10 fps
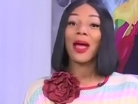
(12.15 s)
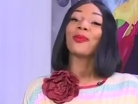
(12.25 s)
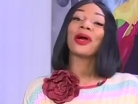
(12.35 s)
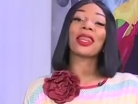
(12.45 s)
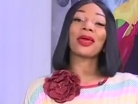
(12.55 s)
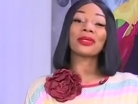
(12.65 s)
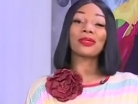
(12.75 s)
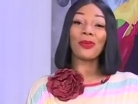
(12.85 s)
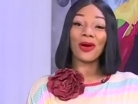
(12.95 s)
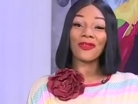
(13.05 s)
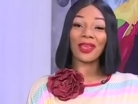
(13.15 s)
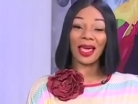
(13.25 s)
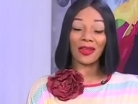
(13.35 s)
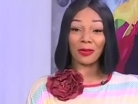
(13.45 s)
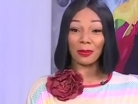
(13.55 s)
My name is Movi
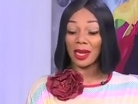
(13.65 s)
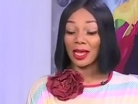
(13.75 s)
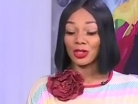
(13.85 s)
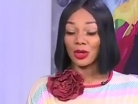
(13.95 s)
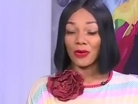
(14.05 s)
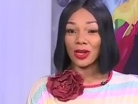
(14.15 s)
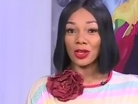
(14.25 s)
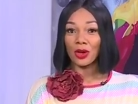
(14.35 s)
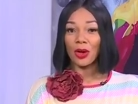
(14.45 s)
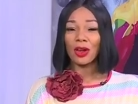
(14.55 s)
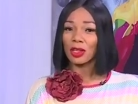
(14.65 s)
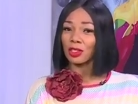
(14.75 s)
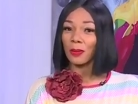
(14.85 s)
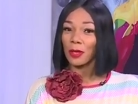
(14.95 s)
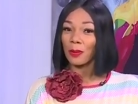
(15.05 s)
Hafer, but as you already know, a lot
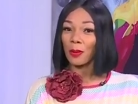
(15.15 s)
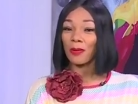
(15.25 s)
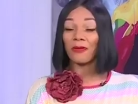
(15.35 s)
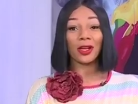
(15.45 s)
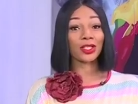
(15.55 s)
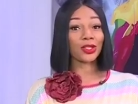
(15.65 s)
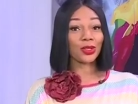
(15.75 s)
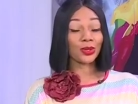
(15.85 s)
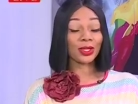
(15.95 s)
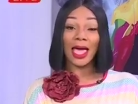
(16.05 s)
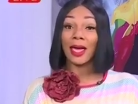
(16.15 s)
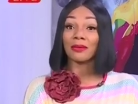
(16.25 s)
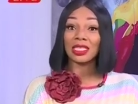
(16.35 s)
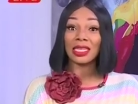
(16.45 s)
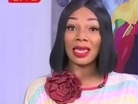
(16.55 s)
of people prefer to use
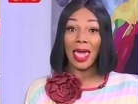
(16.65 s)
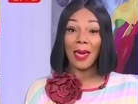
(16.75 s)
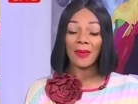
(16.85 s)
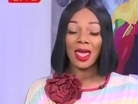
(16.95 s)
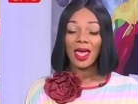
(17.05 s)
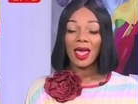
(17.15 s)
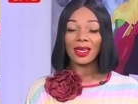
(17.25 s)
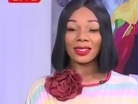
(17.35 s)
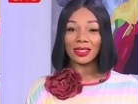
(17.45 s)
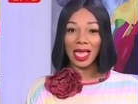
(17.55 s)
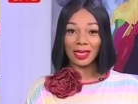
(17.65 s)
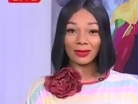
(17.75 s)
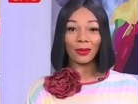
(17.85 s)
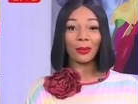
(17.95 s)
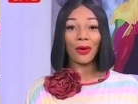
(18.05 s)
MTM, and it stands
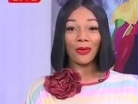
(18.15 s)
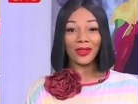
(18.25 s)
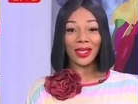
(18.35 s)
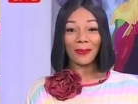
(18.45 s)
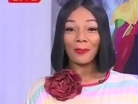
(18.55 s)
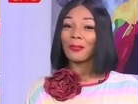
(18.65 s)
for Movi